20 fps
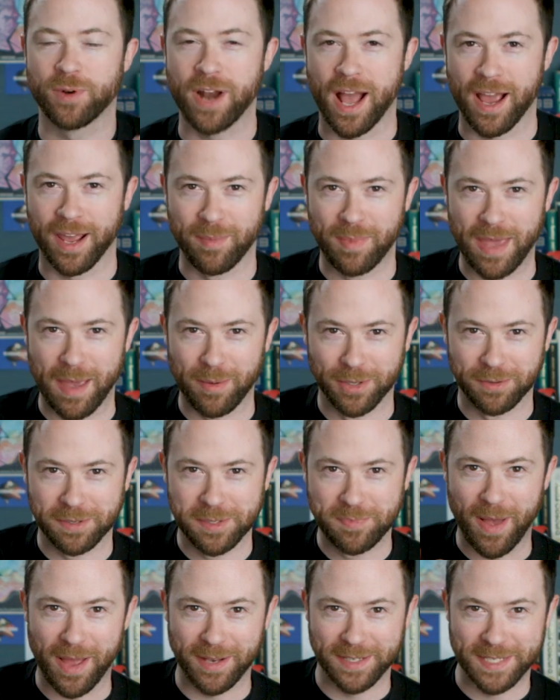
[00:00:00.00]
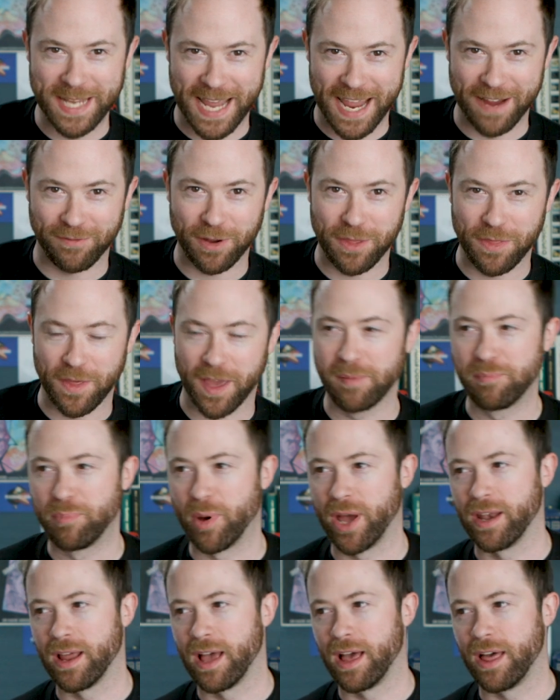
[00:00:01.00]
We're not going to be able to respond to everything,
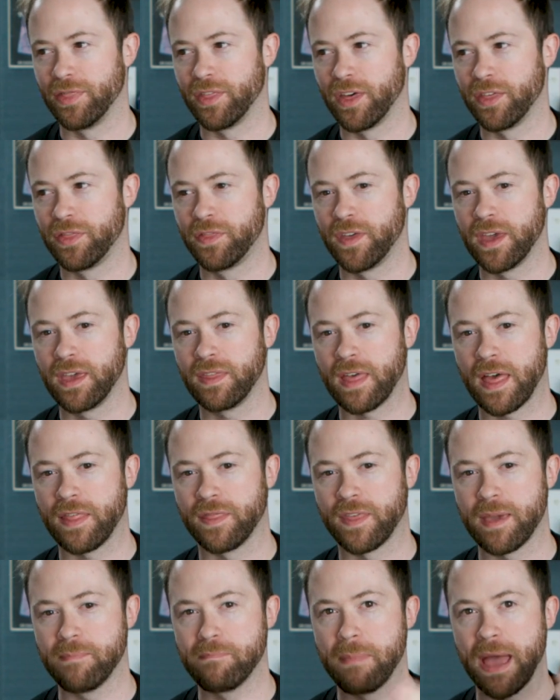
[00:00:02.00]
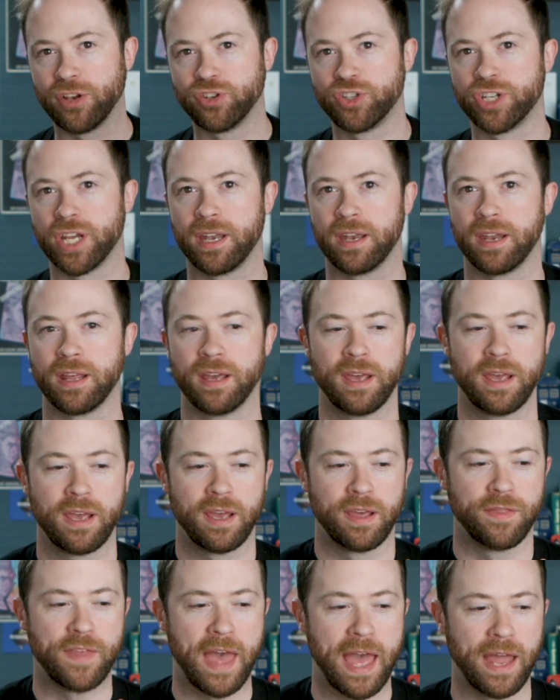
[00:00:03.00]
but uh, the thing that they mention
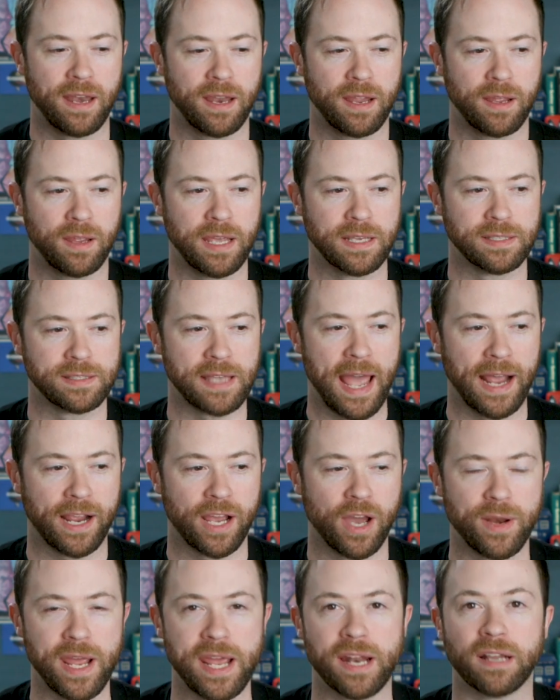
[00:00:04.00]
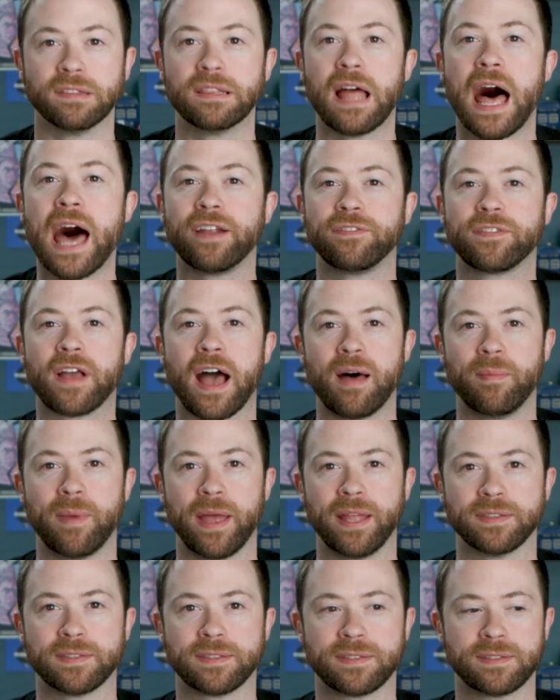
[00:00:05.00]
that is echoed in a lot of
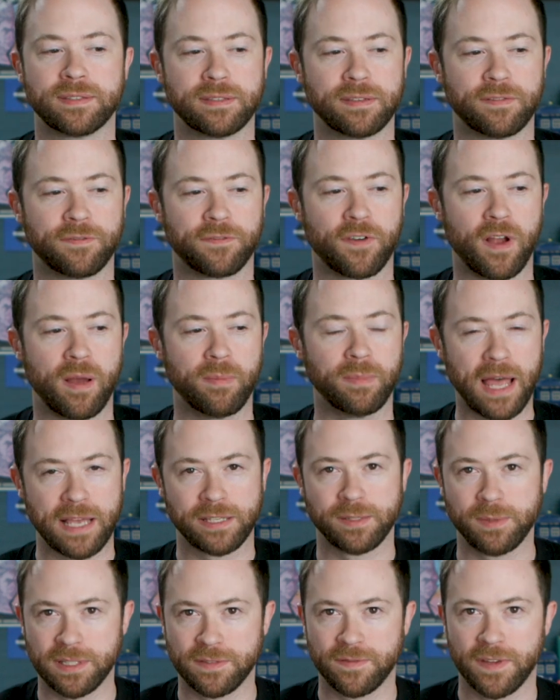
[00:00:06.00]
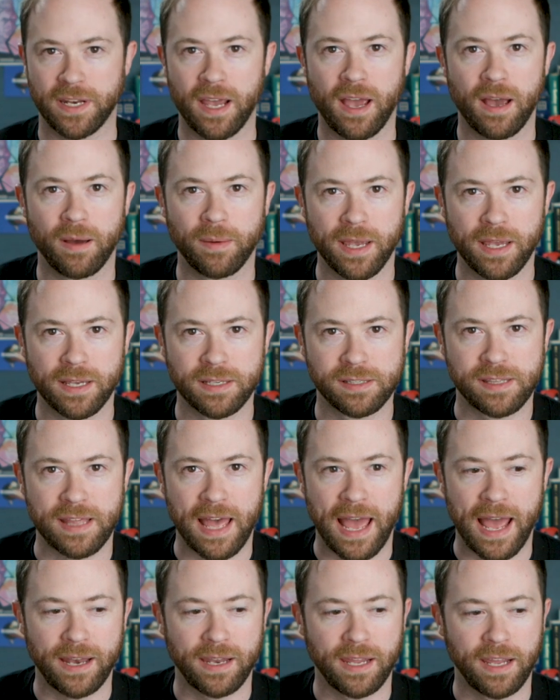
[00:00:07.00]
comments from last week's video is
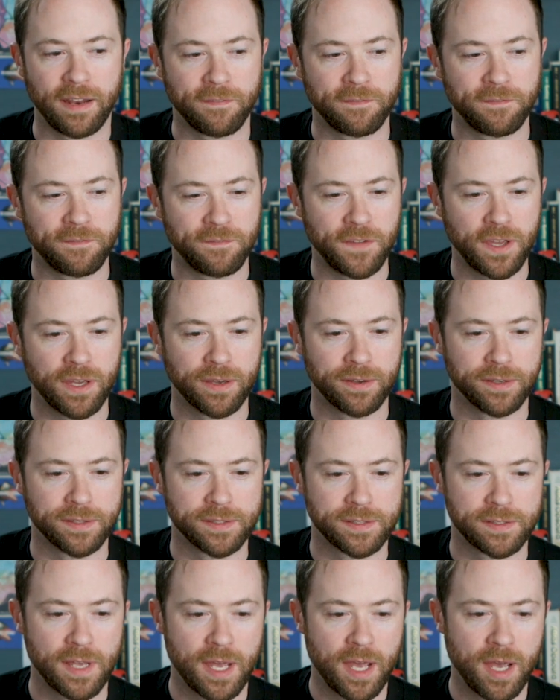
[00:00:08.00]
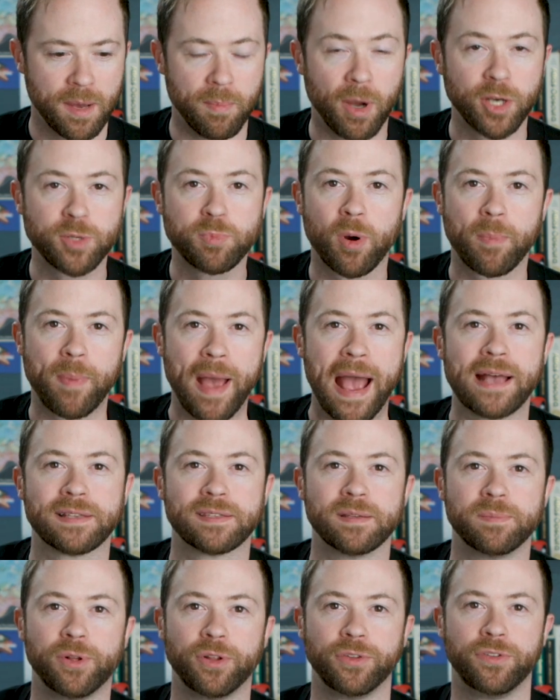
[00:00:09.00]
that it feels much more
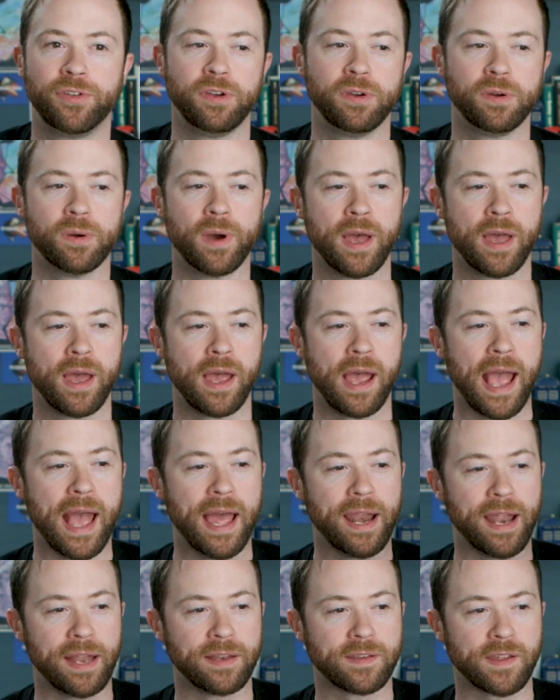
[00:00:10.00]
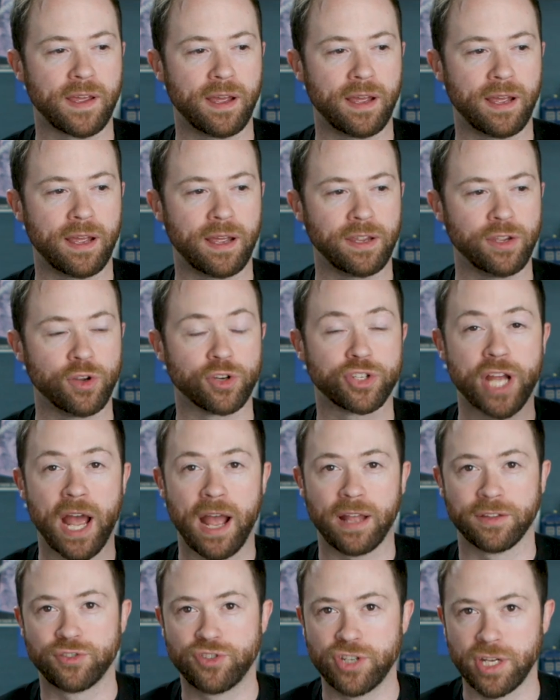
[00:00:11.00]
passable to edit uh, your
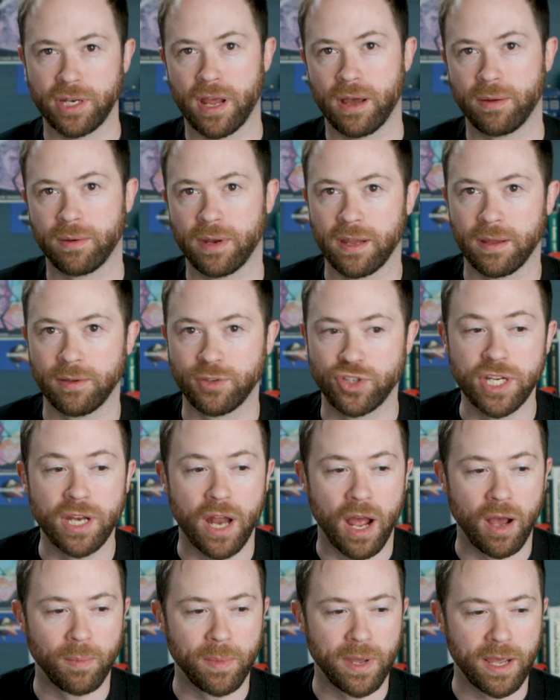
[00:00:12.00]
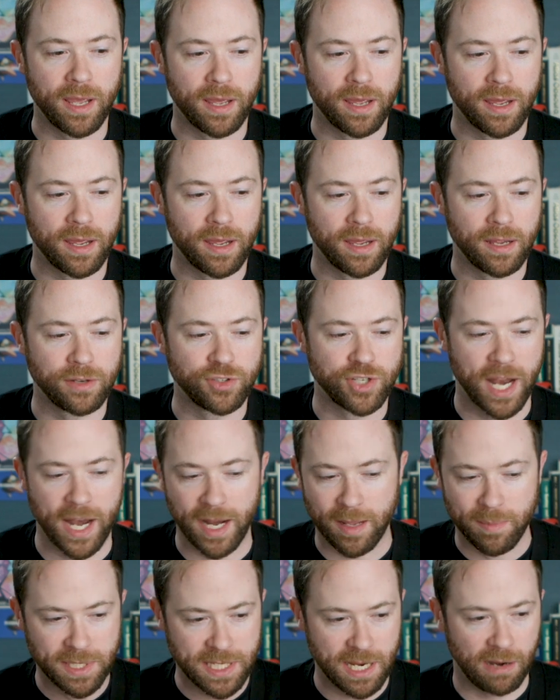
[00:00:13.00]
child's genome, genome uh,
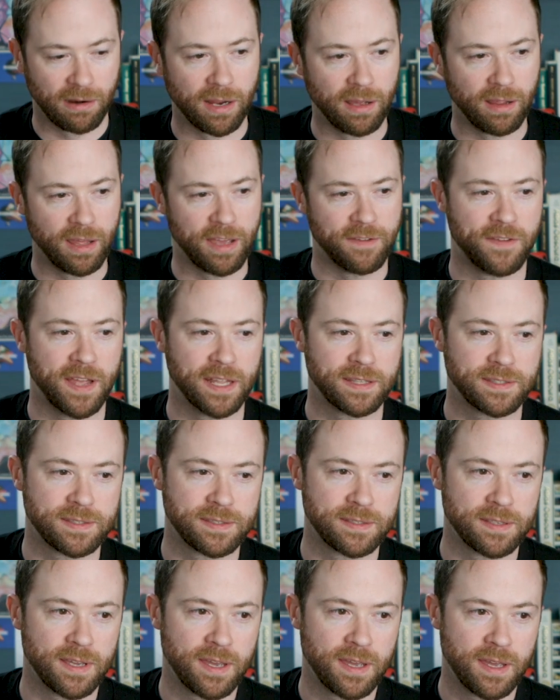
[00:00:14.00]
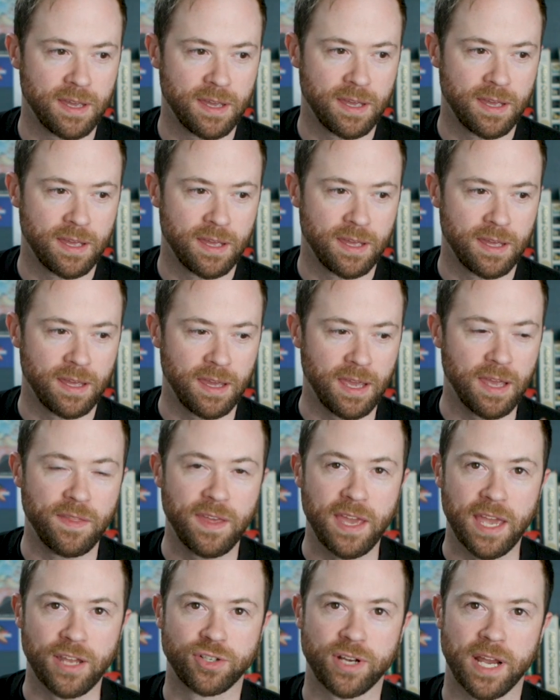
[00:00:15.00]
genetic material if it's in
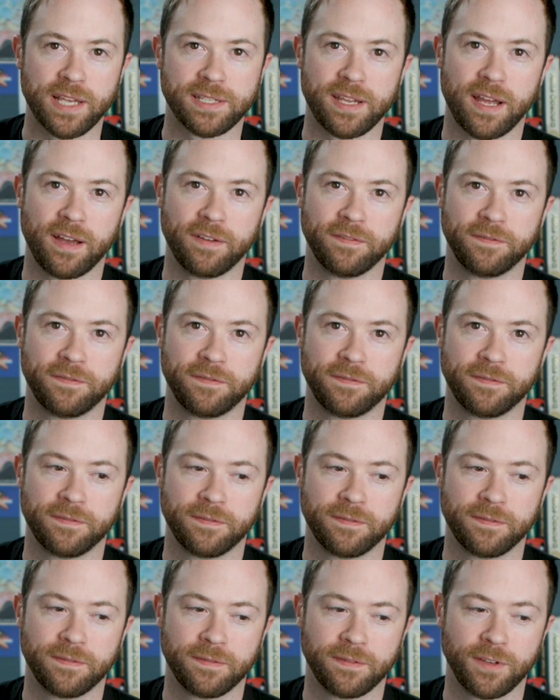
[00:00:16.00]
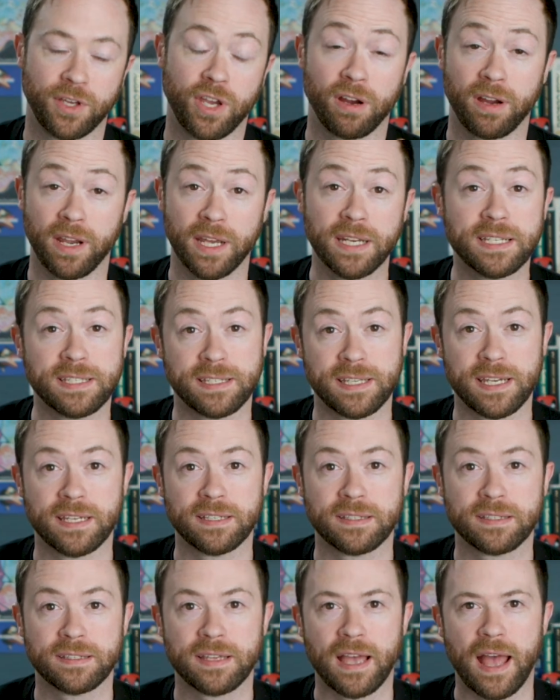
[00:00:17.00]
the interest of curing a
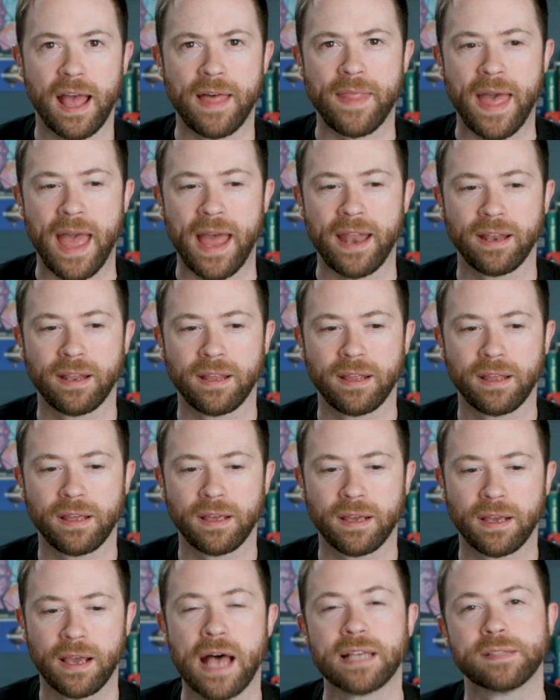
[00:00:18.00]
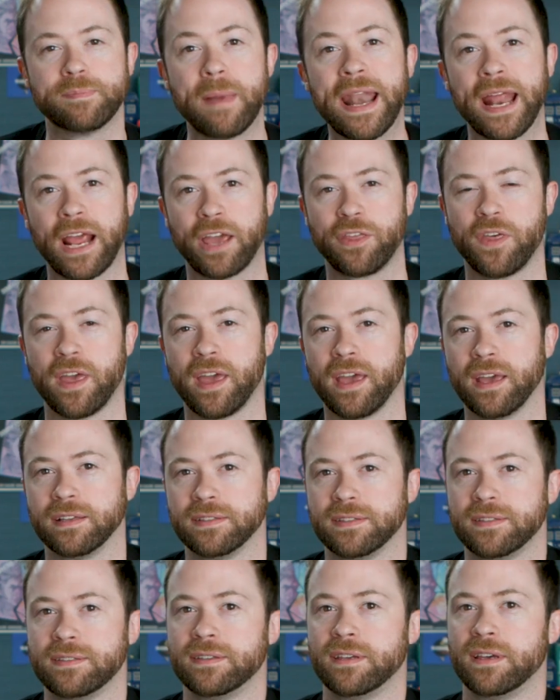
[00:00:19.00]
disease. And that cosmetic
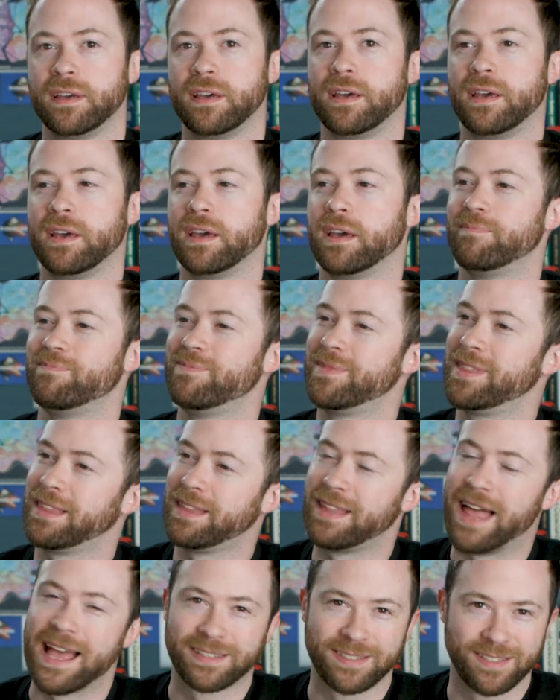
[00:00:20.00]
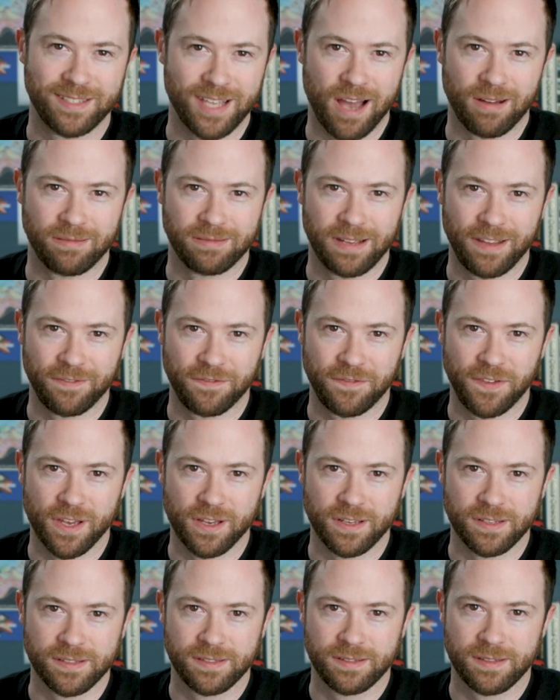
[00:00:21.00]
things, less so. It
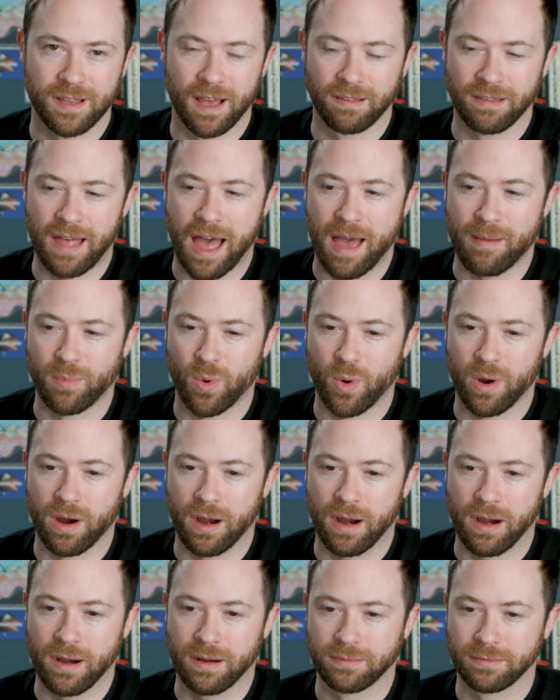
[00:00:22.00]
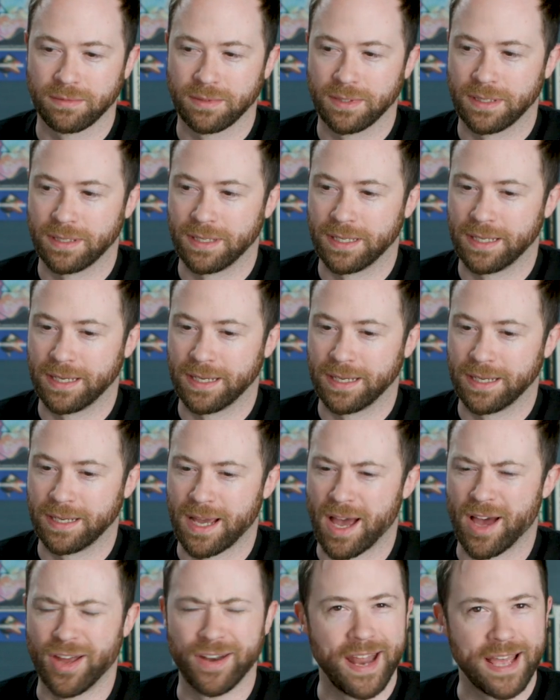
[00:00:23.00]
feels a lot more uh,
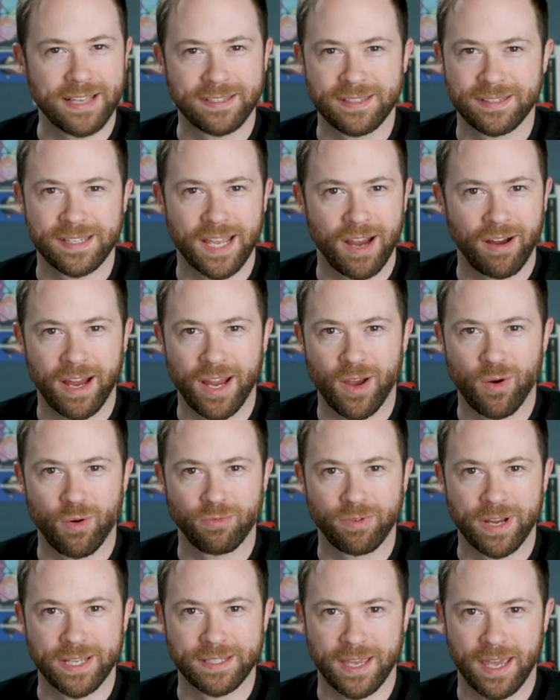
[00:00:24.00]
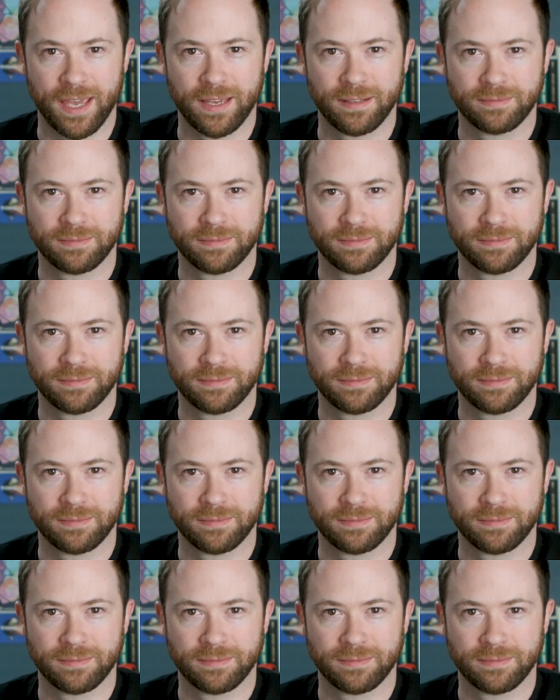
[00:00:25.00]
unnecessary or risky.